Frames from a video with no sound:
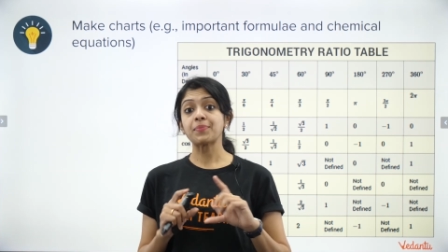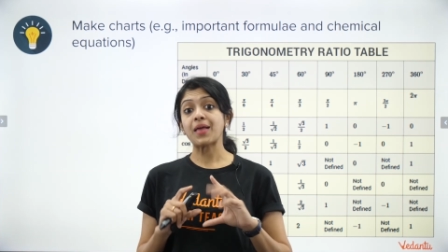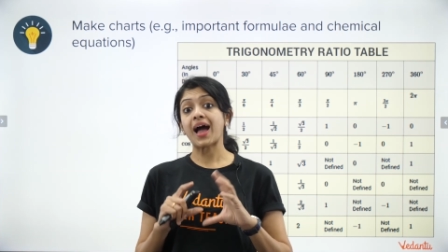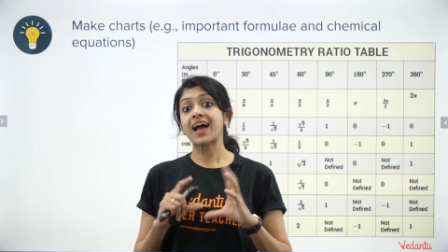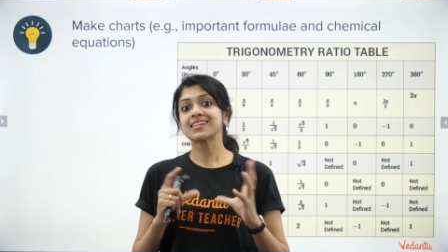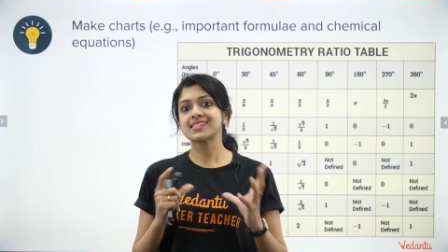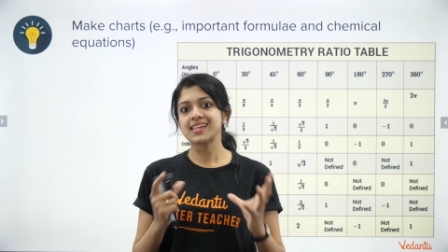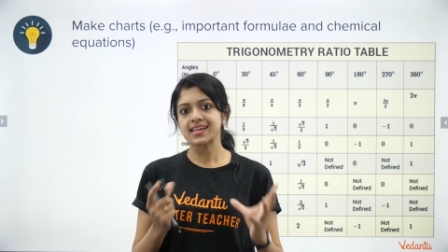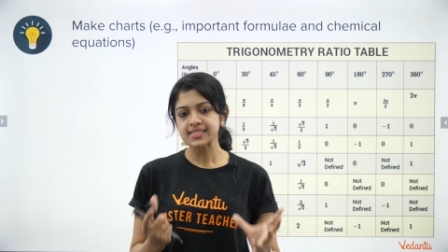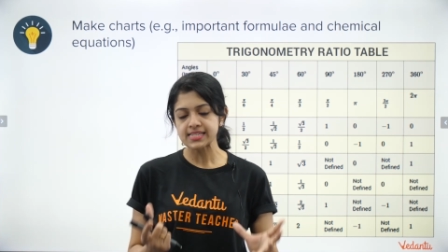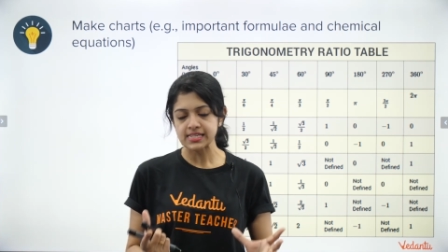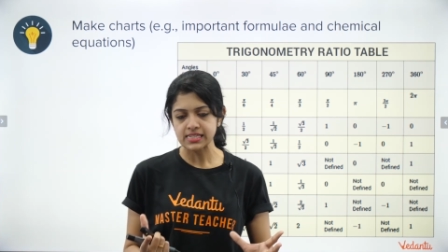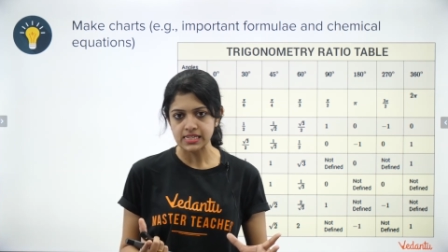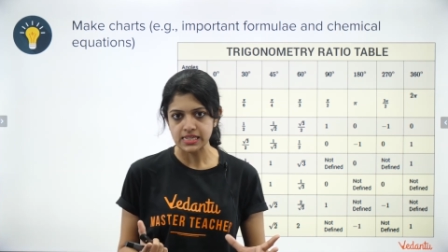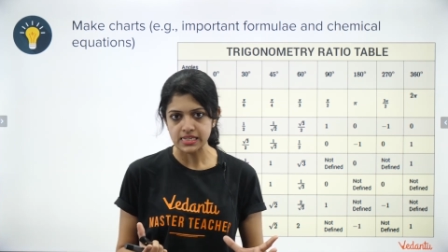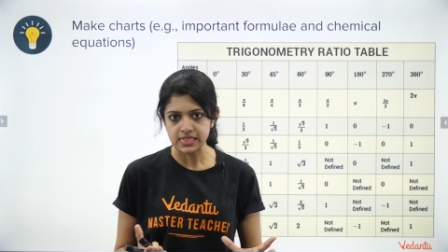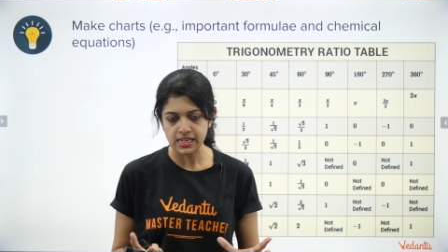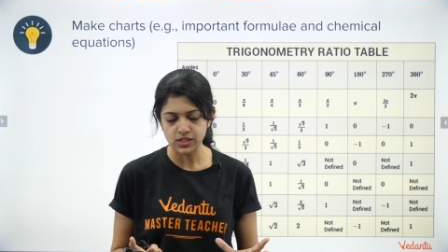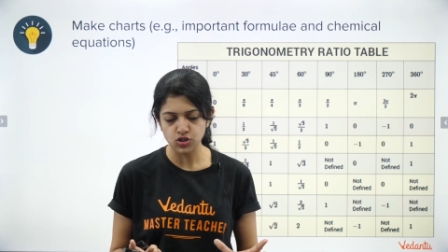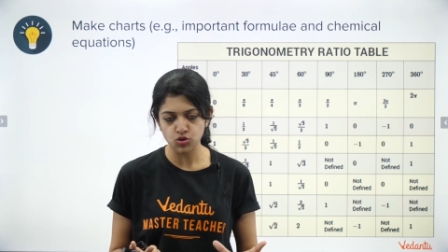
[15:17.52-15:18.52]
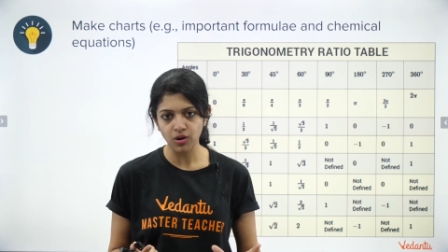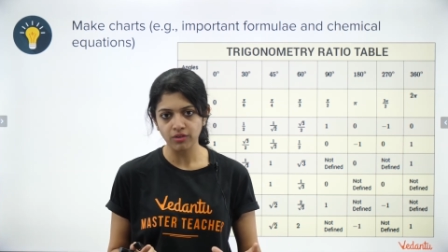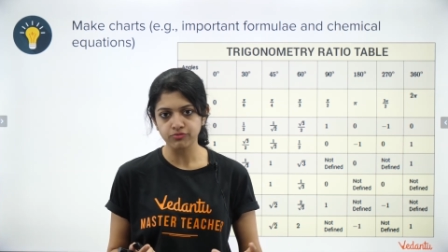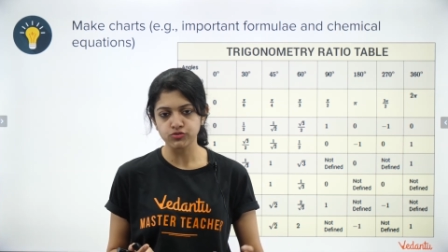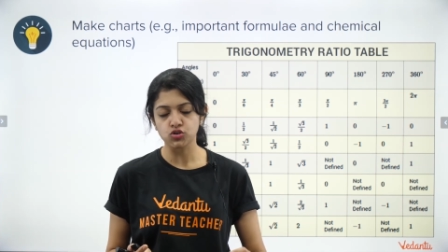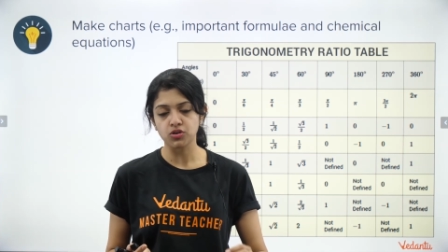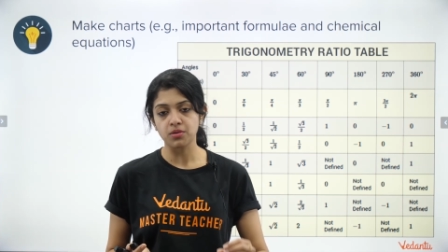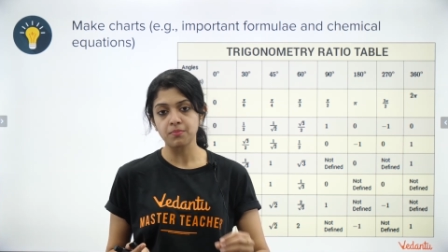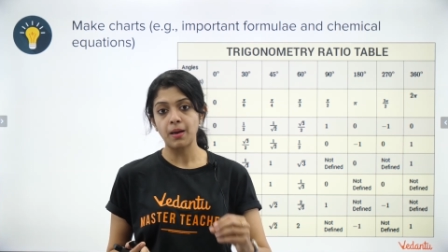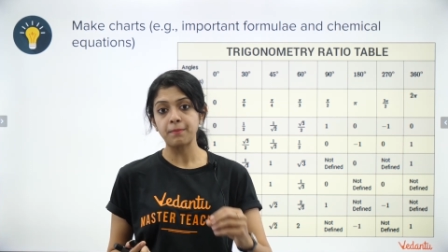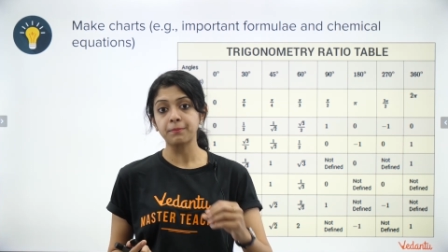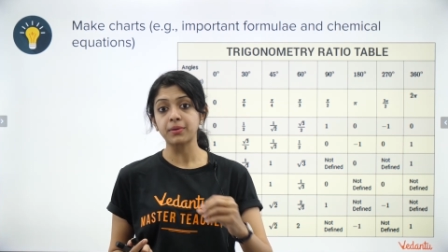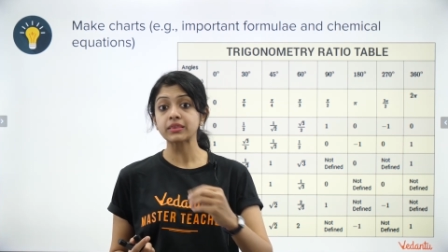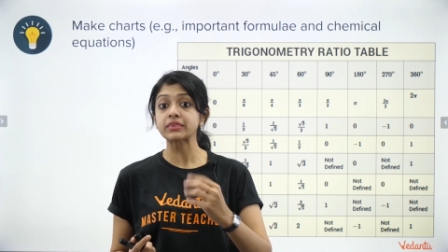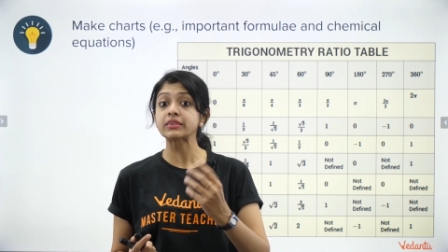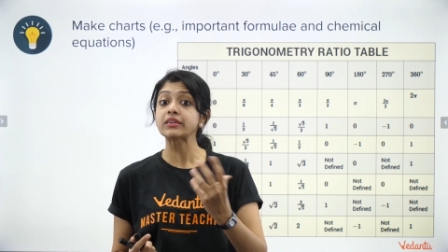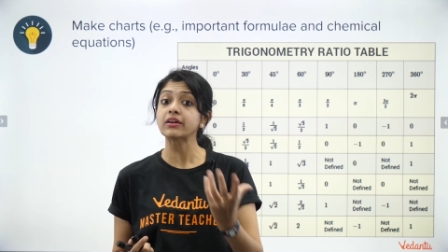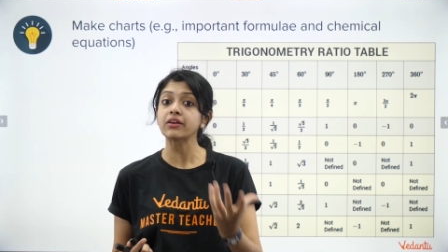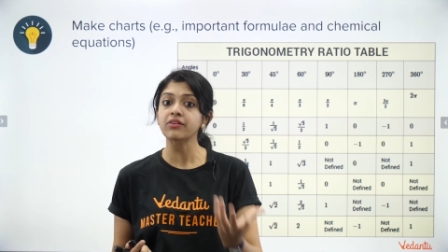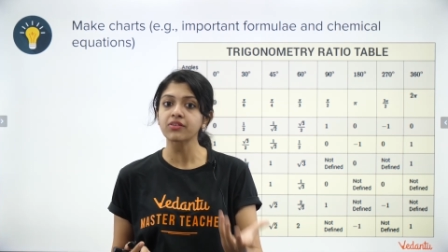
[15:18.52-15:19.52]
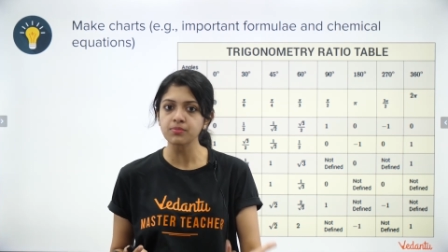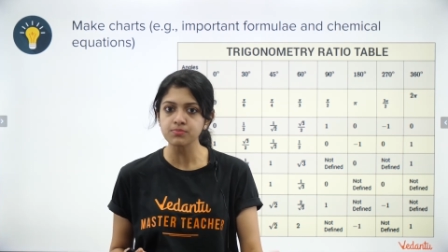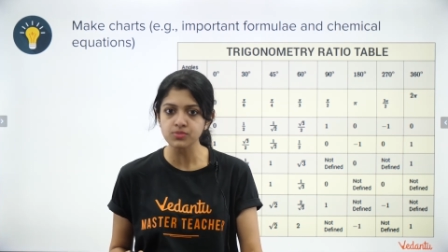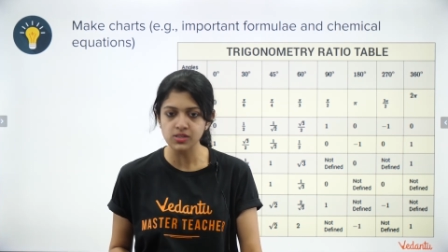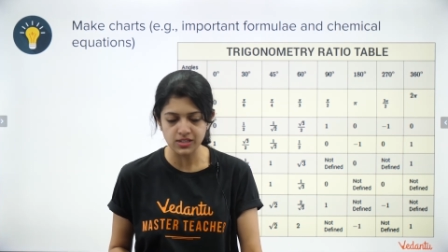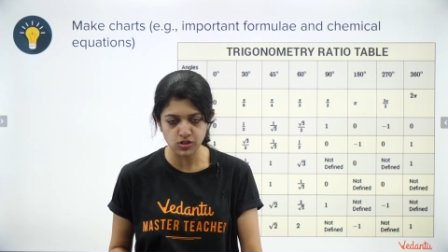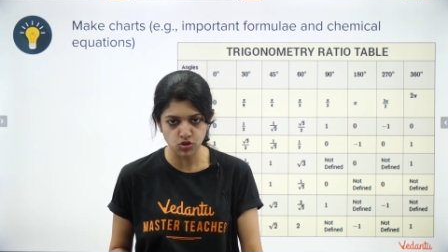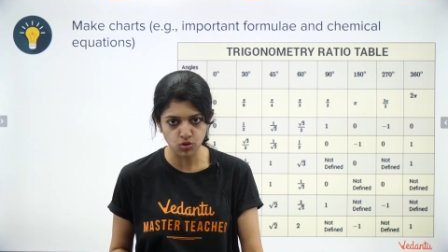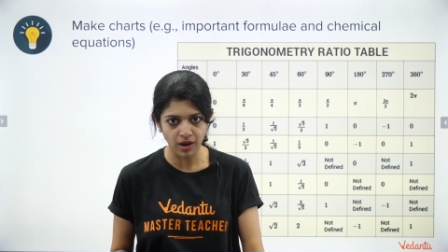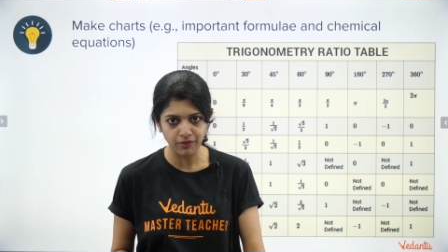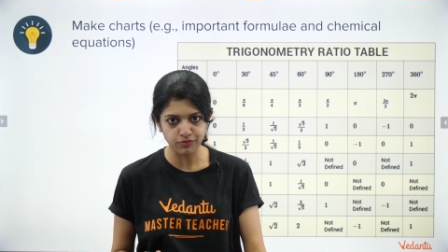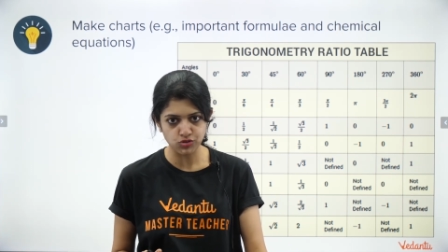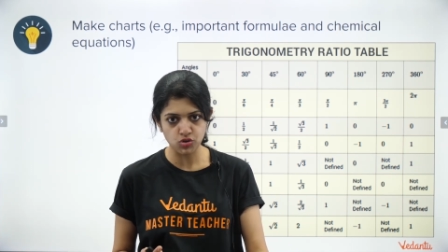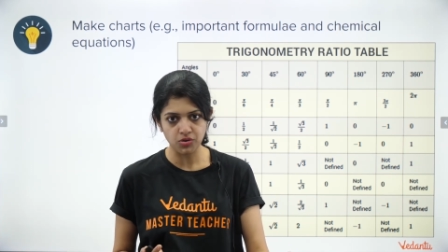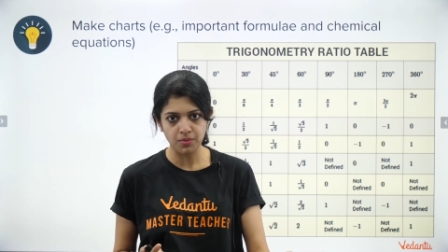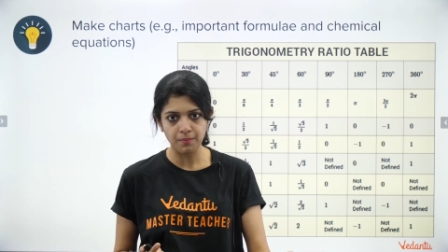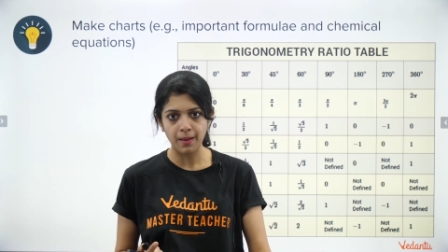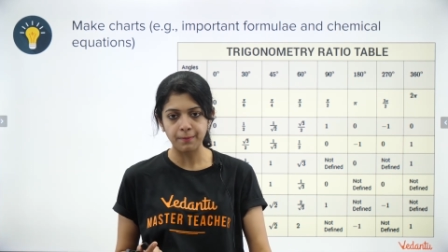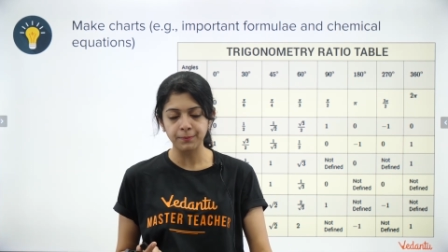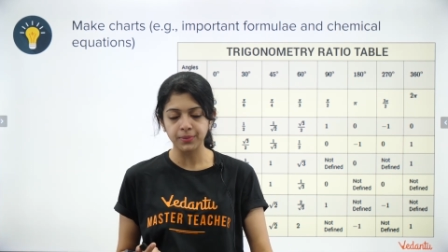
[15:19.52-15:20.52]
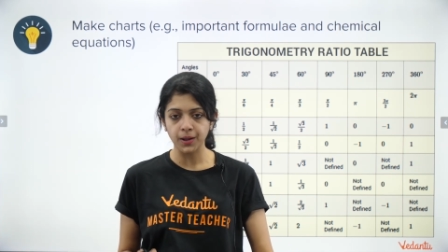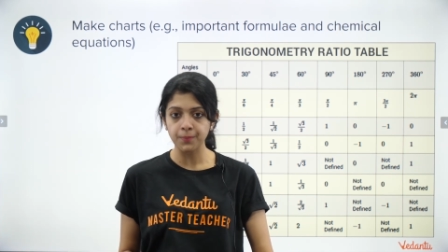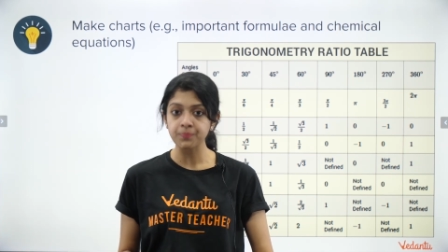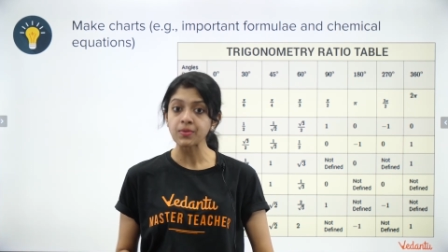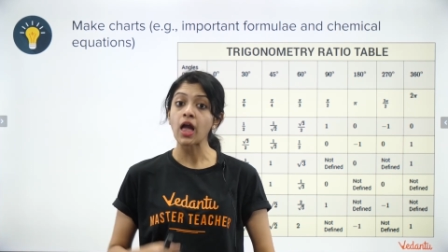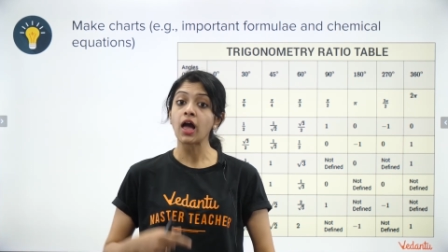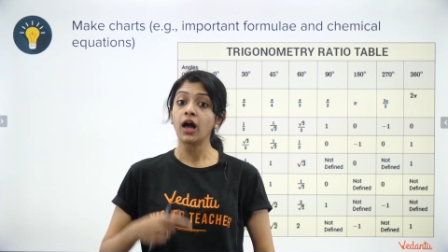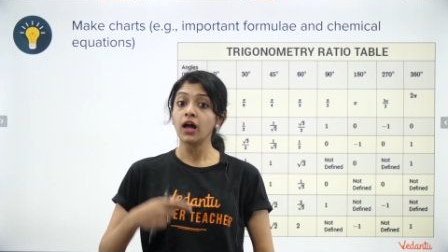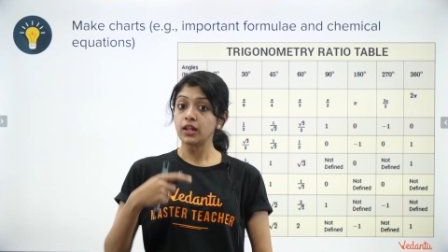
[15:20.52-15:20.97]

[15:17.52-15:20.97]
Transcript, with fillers: identities that you have to remember, theorems that you have to remember,